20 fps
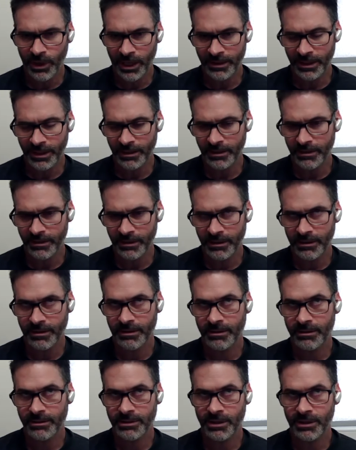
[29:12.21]
I think
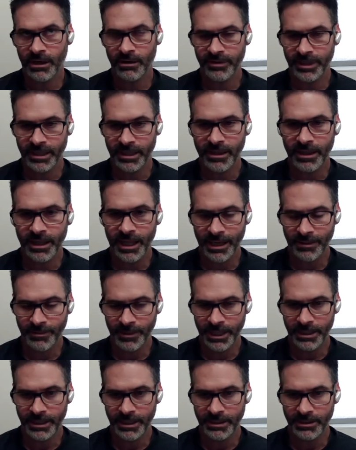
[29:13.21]
the solving
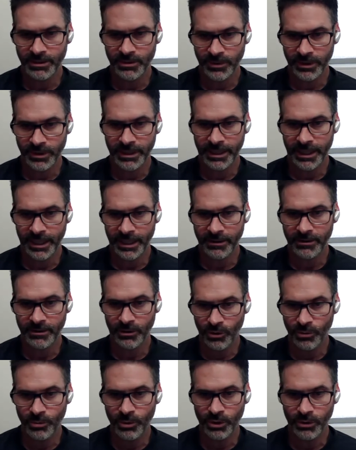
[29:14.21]
climate is really a
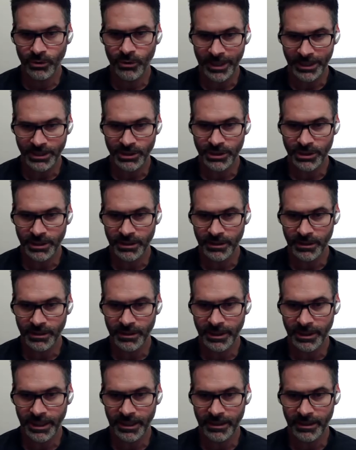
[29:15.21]
global
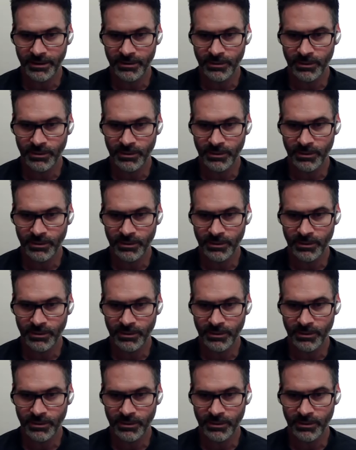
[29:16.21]
question that